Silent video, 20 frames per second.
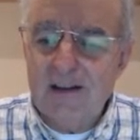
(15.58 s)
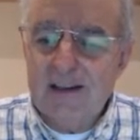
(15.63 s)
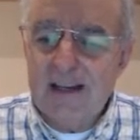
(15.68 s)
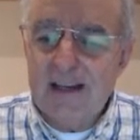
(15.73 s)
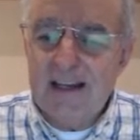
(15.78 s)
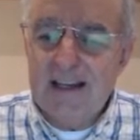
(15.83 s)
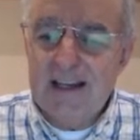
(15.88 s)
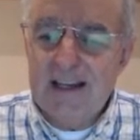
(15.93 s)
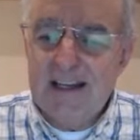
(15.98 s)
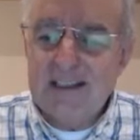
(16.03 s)

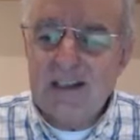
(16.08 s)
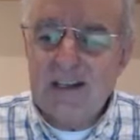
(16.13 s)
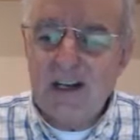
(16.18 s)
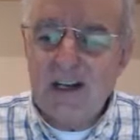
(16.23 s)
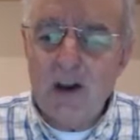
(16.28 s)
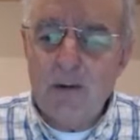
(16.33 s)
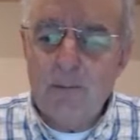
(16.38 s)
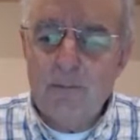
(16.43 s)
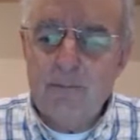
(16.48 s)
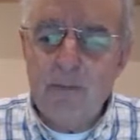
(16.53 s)
it's
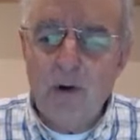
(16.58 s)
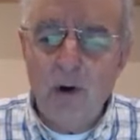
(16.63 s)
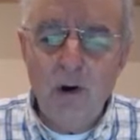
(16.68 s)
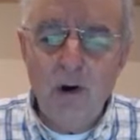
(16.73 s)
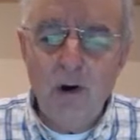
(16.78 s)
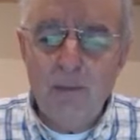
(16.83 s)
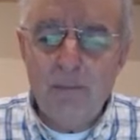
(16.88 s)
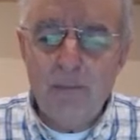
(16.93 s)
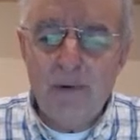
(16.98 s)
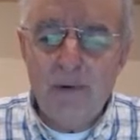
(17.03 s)
come
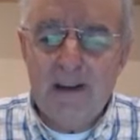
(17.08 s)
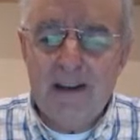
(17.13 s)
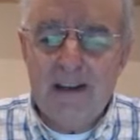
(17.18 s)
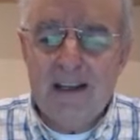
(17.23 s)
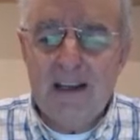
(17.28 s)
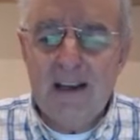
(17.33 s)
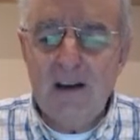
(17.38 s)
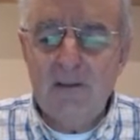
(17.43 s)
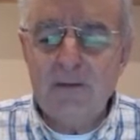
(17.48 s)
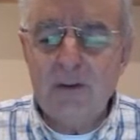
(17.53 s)
up.
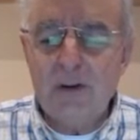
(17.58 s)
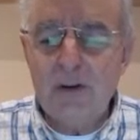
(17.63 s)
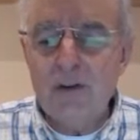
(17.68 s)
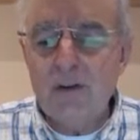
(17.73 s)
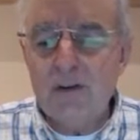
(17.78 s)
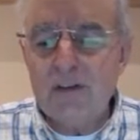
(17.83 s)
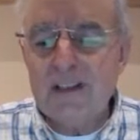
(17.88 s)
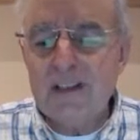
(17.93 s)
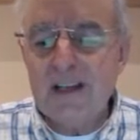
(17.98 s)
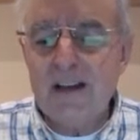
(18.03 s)
I've got
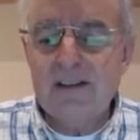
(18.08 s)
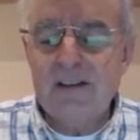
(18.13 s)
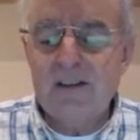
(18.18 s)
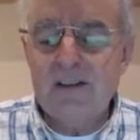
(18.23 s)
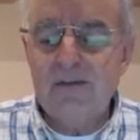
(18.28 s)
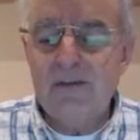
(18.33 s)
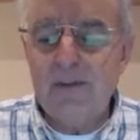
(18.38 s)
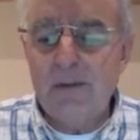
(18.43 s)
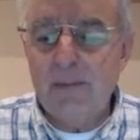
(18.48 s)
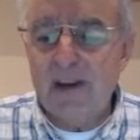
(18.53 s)
knocked out
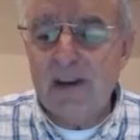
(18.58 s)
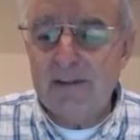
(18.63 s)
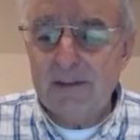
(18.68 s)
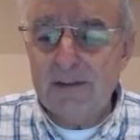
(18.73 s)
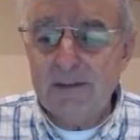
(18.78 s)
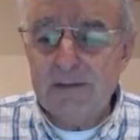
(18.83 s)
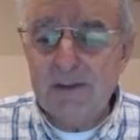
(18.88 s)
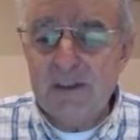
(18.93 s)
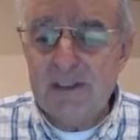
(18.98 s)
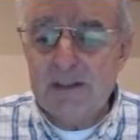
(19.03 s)
of
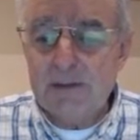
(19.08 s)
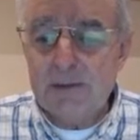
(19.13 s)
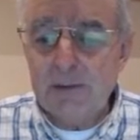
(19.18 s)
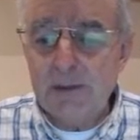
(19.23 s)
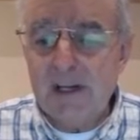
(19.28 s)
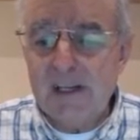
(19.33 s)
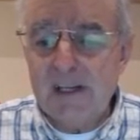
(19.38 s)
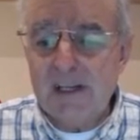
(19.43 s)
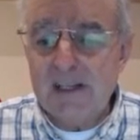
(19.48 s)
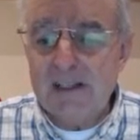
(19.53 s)
about 3
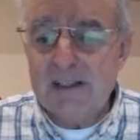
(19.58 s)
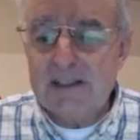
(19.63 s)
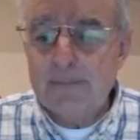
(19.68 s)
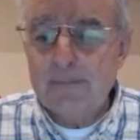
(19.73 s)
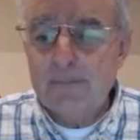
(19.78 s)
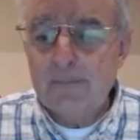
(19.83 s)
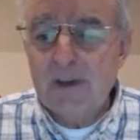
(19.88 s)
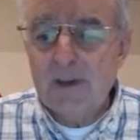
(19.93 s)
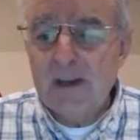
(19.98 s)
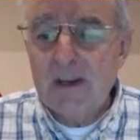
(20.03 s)
trades
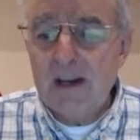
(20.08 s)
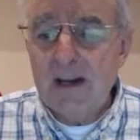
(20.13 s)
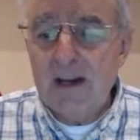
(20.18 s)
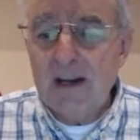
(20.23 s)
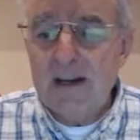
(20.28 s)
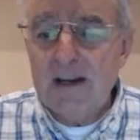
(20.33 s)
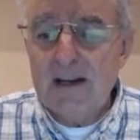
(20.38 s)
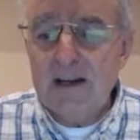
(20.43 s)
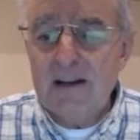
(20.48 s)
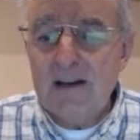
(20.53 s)

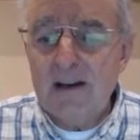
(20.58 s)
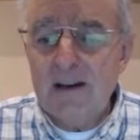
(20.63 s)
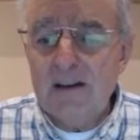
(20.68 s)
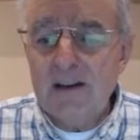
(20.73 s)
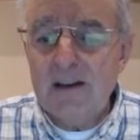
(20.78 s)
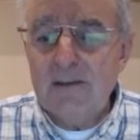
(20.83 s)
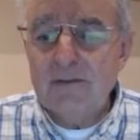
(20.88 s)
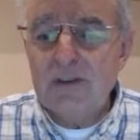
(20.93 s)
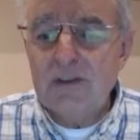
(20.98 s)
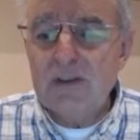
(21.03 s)

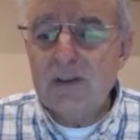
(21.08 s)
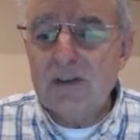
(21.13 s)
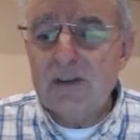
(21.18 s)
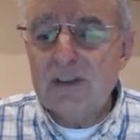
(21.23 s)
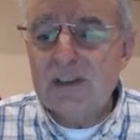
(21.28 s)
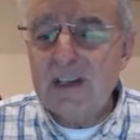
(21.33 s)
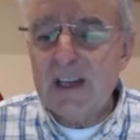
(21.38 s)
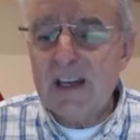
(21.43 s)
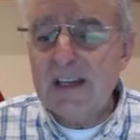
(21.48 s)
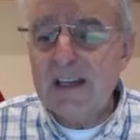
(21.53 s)
and I've
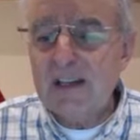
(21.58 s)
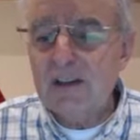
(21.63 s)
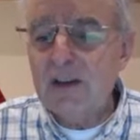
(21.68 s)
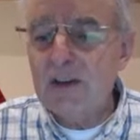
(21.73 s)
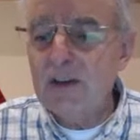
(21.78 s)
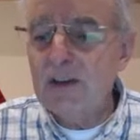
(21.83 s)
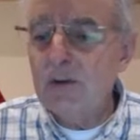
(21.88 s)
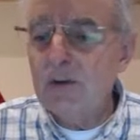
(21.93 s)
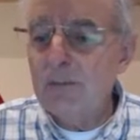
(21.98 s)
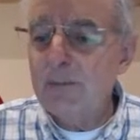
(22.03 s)
just taken
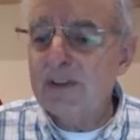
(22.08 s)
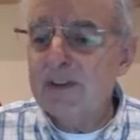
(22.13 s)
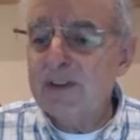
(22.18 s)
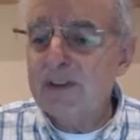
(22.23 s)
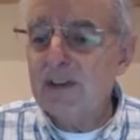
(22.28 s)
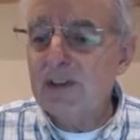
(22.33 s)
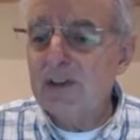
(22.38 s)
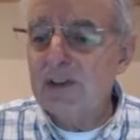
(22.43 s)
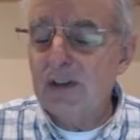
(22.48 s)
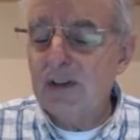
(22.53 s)
a new
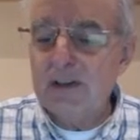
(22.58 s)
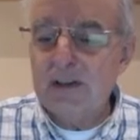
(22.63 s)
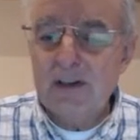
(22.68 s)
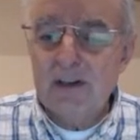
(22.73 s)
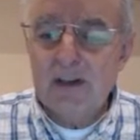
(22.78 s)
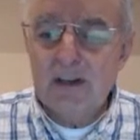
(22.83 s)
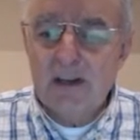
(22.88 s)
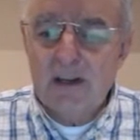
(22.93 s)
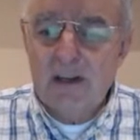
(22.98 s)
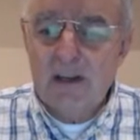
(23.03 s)
position
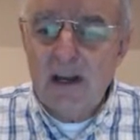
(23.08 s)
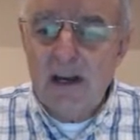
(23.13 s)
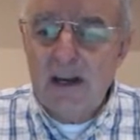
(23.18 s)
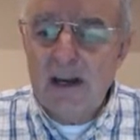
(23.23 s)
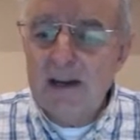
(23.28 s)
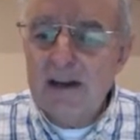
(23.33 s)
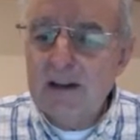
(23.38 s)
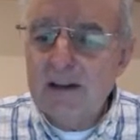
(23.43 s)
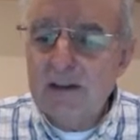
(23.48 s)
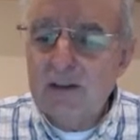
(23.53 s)

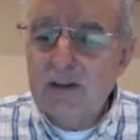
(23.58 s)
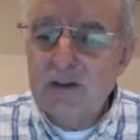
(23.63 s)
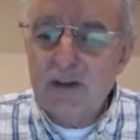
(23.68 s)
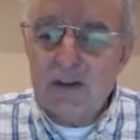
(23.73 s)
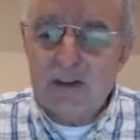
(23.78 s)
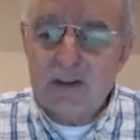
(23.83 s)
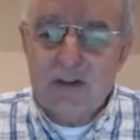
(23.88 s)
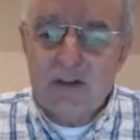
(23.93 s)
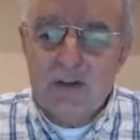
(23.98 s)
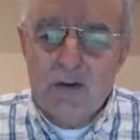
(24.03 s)

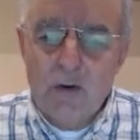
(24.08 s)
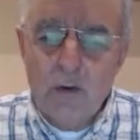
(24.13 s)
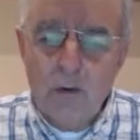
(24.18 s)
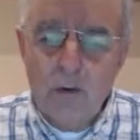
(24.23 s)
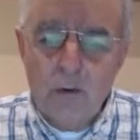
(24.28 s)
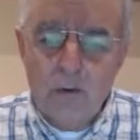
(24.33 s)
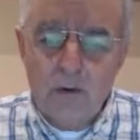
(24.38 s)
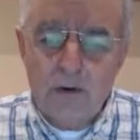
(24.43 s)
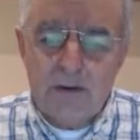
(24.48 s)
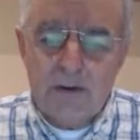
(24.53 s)
just
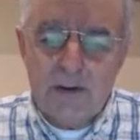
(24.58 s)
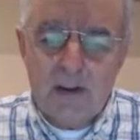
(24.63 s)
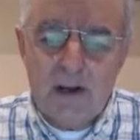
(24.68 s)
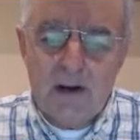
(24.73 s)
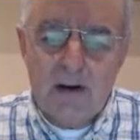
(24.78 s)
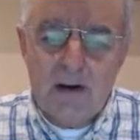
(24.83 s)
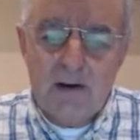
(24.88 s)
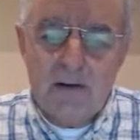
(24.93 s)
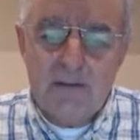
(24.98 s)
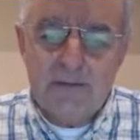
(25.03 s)
north
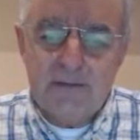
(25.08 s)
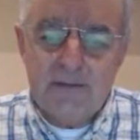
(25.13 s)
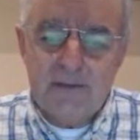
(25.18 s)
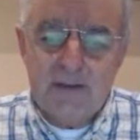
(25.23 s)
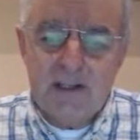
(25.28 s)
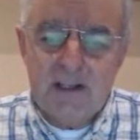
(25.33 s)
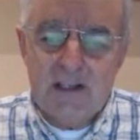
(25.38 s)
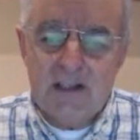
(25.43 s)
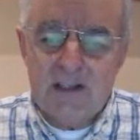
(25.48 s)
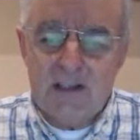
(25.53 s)
of
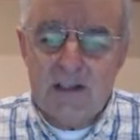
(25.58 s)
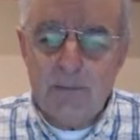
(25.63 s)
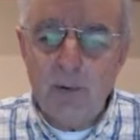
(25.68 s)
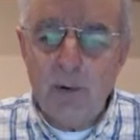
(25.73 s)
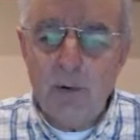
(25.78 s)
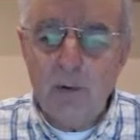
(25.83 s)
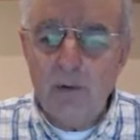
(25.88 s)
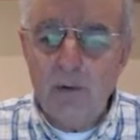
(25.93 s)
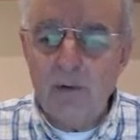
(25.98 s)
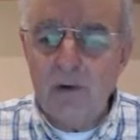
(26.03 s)
the
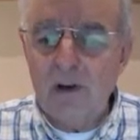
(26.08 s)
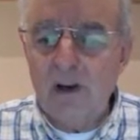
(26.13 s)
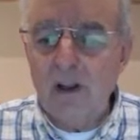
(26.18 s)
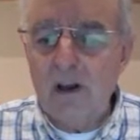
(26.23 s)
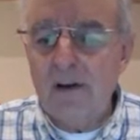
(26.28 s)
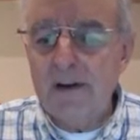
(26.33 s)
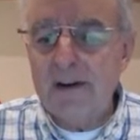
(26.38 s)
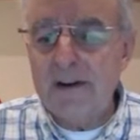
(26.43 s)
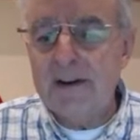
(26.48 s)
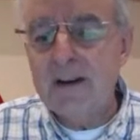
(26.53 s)
support
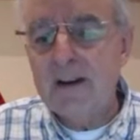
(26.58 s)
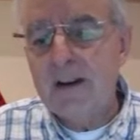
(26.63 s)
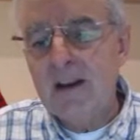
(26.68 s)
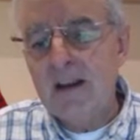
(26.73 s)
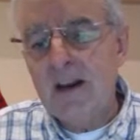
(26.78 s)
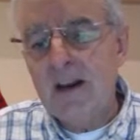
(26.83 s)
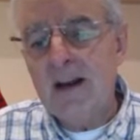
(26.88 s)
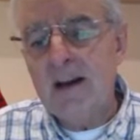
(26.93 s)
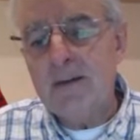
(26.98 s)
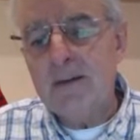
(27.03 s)
line.
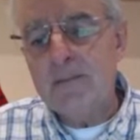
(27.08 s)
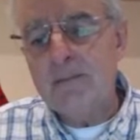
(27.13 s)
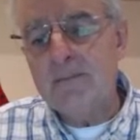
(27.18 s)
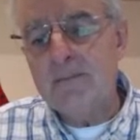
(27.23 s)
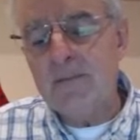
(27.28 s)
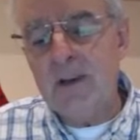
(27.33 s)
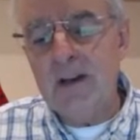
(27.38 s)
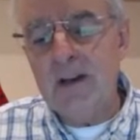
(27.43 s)
I